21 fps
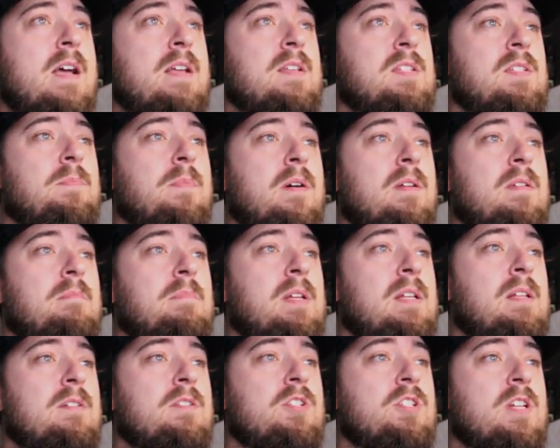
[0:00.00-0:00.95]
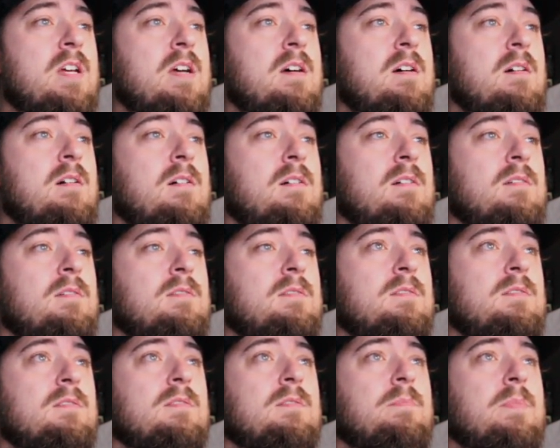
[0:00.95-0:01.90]
Nice spun beaded shell.
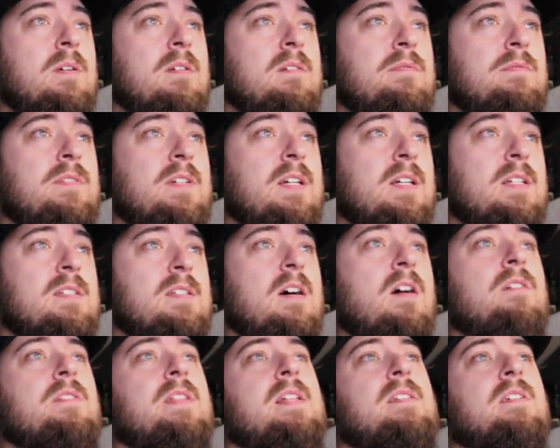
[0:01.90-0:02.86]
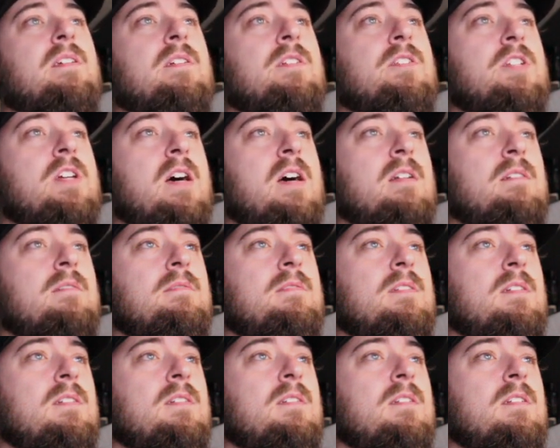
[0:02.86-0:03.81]
Perfect. Oh, that's a good shot.
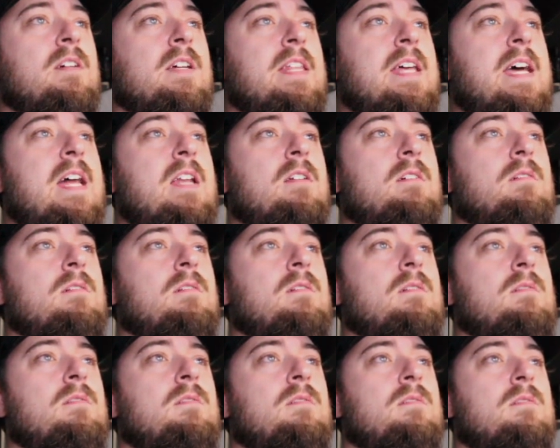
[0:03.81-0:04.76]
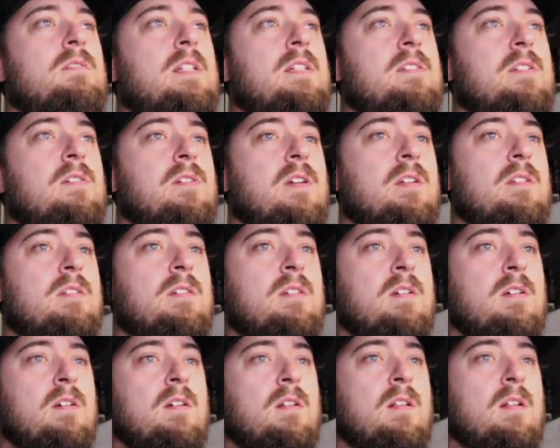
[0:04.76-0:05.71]
Look at that. Oh, that's so good.
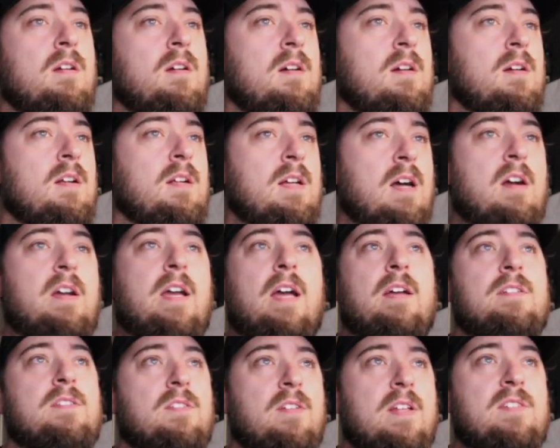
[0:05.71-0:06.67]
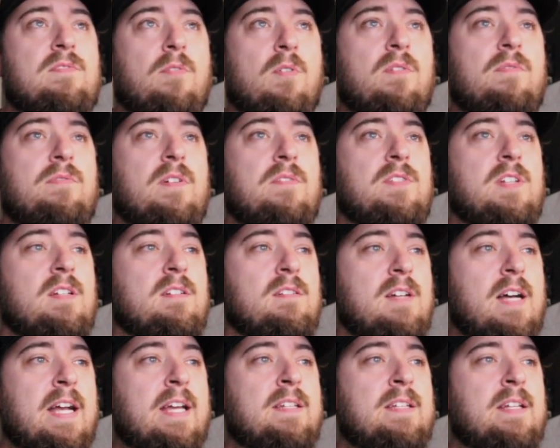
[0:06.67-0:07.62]
Okay, so that's $450.
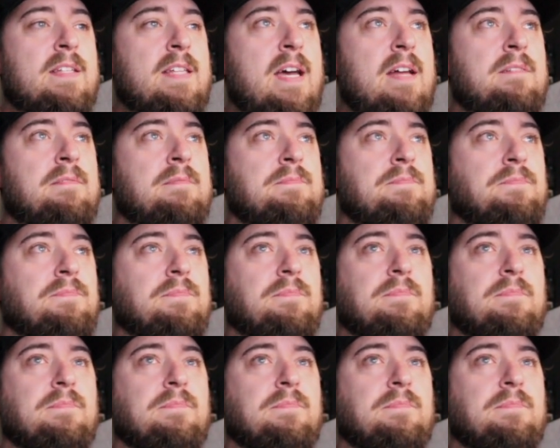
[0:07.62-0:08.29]
I can dig that.